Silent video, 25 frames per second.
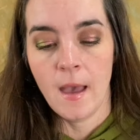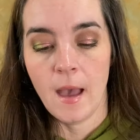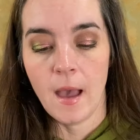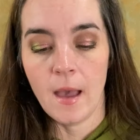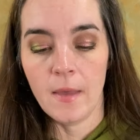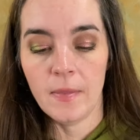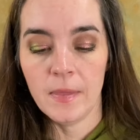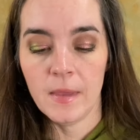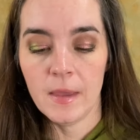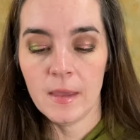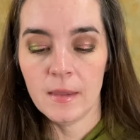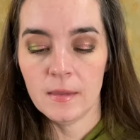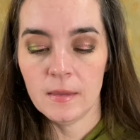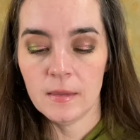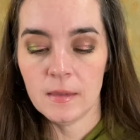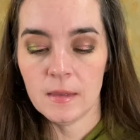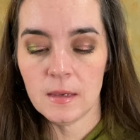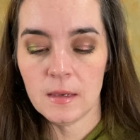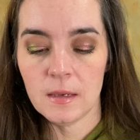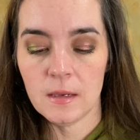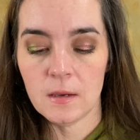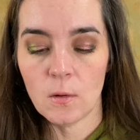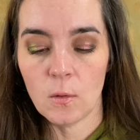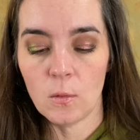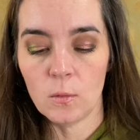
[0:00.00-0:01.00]
And then
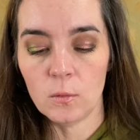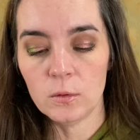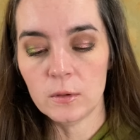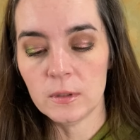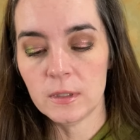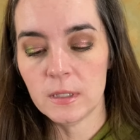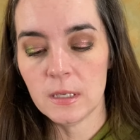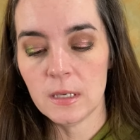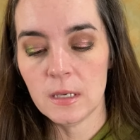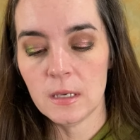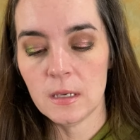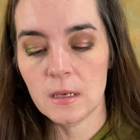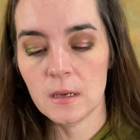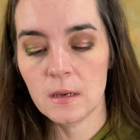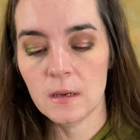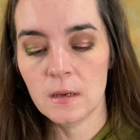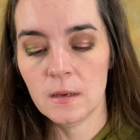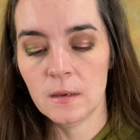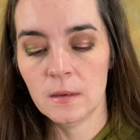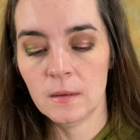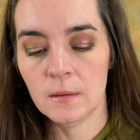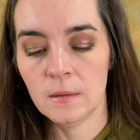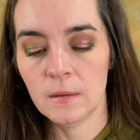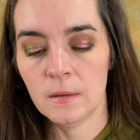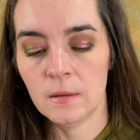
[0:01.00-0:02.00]
the oldie
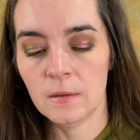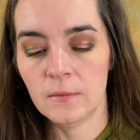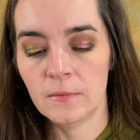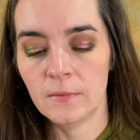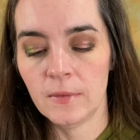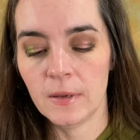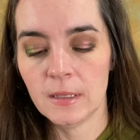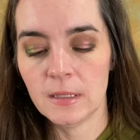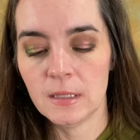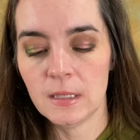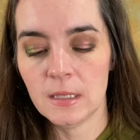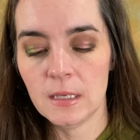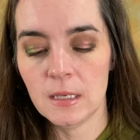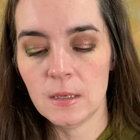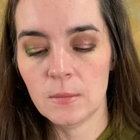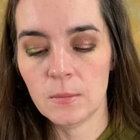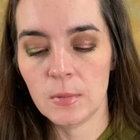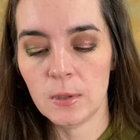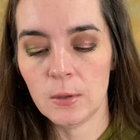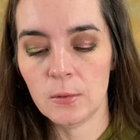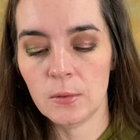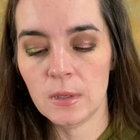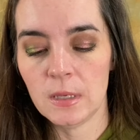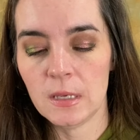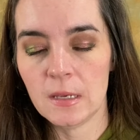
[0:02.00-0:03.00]
Fenty
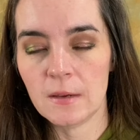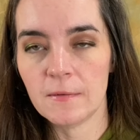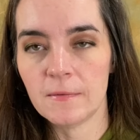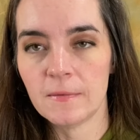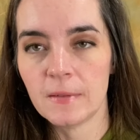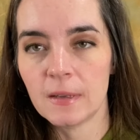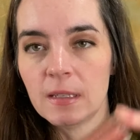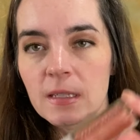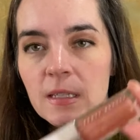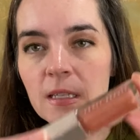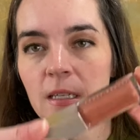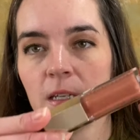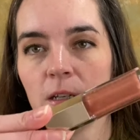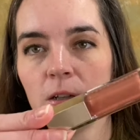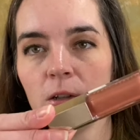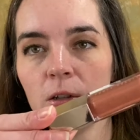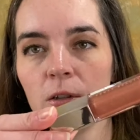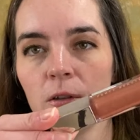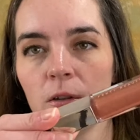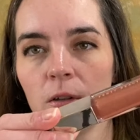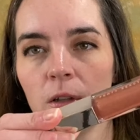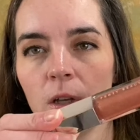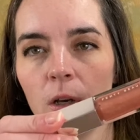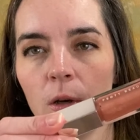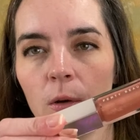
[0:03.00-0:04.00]
Beauty Fenty
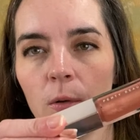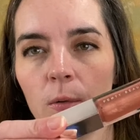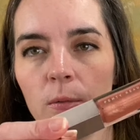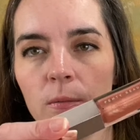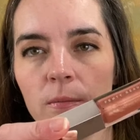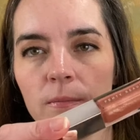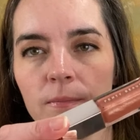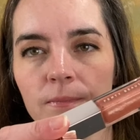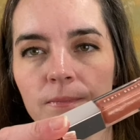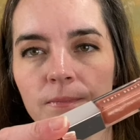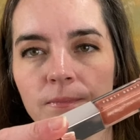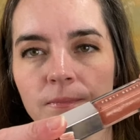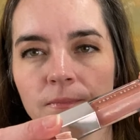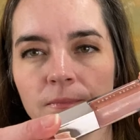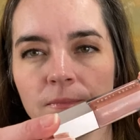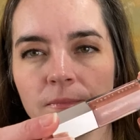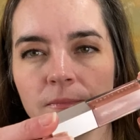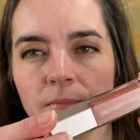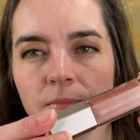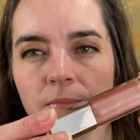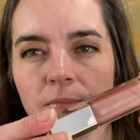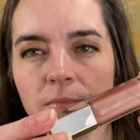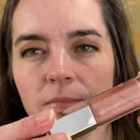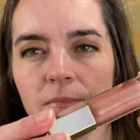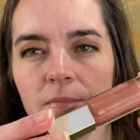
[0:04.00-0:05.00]
Glow.
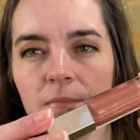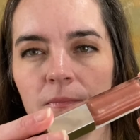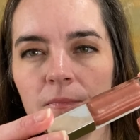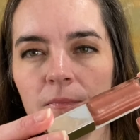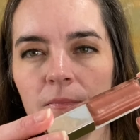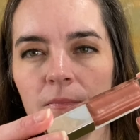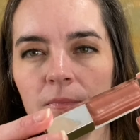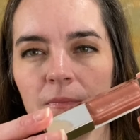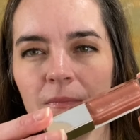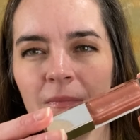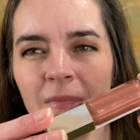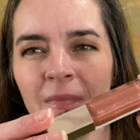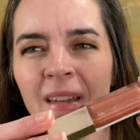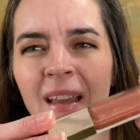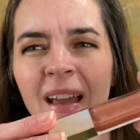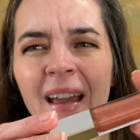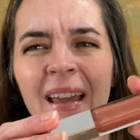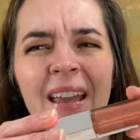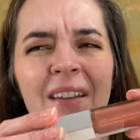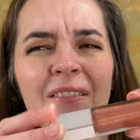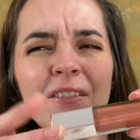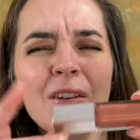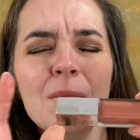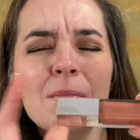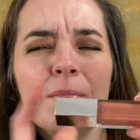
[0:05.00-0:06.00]
I
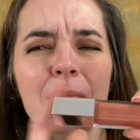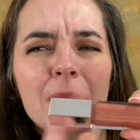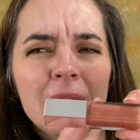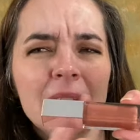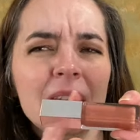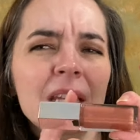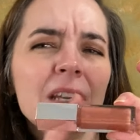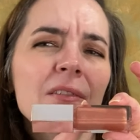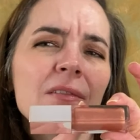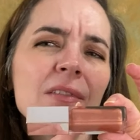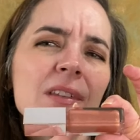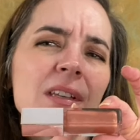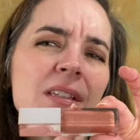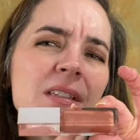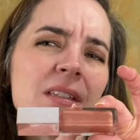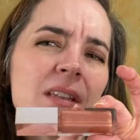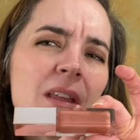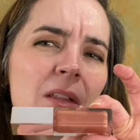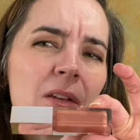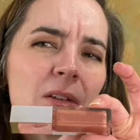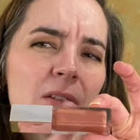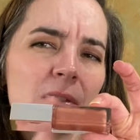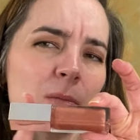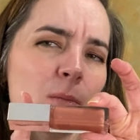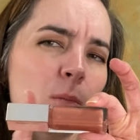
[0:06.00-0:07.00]
have a mini of this that
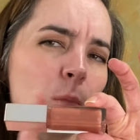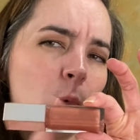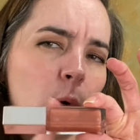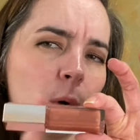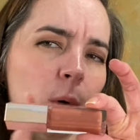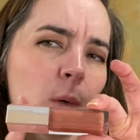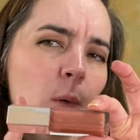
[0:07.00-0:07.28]
looks more